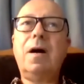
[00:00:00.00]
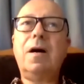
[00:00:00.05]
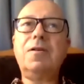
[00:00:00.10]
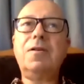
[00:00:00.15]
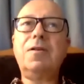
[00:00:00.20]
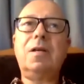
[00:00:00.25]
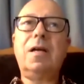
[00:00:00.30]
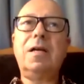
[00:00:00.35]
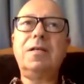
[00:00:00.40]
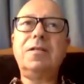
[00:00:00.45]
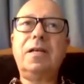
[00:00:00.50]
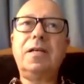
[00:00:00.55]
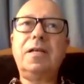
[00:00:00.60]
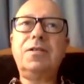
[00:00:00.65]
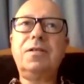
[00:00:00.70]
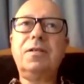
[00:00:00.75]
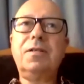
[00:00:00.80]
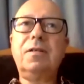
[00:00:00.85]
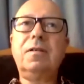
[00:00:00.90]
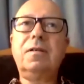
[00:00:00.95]

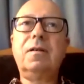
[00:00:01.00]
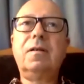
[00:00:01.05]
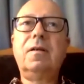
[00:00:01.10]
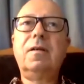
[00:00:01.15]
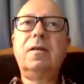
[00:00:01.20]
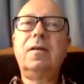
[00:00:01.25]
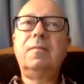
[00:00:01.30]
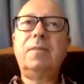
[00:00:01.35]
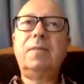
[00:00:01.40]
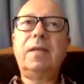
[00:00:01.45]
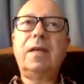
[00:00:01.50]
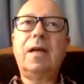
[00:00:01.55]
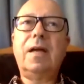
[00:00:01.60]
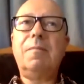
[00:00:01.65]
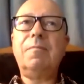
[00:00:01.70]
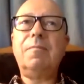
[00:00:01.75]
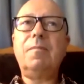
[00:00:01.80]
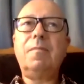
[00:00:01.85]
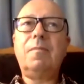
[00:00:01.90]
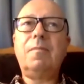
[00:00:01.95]
marginalization
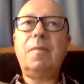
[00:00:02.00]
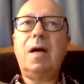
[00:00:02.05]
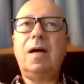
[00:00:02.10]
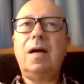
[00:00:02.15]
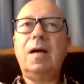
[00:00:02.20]
become